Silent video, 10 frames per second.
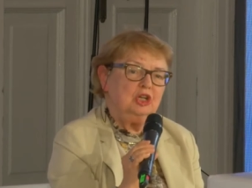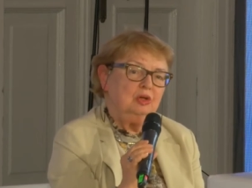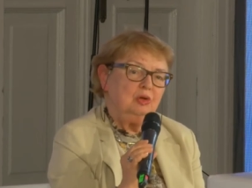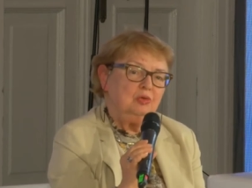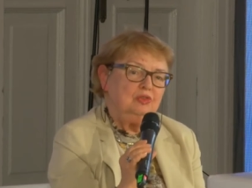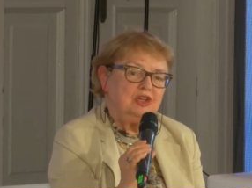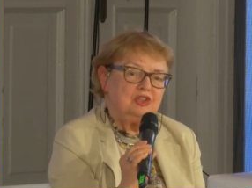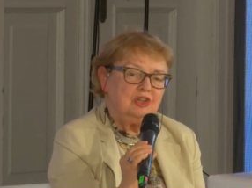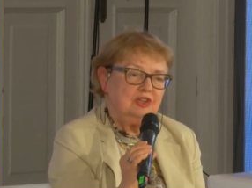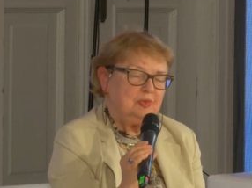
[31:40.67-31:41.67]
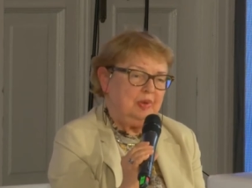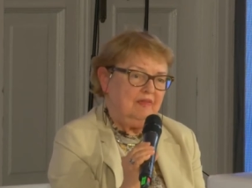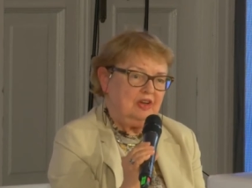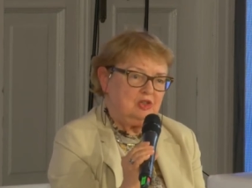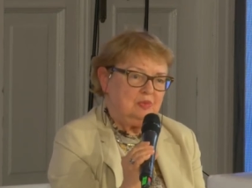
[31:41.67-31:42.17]
of
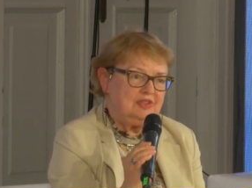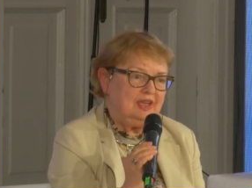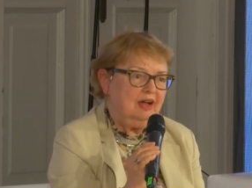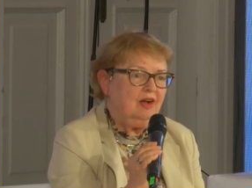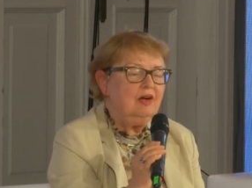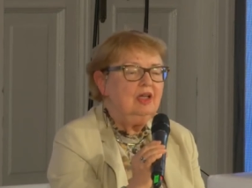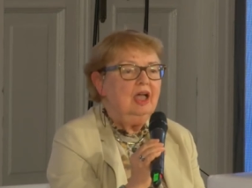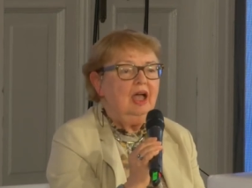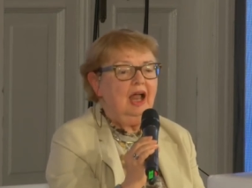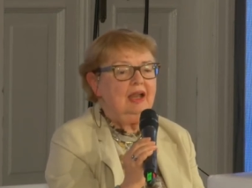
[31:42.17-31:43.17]
organization of the state can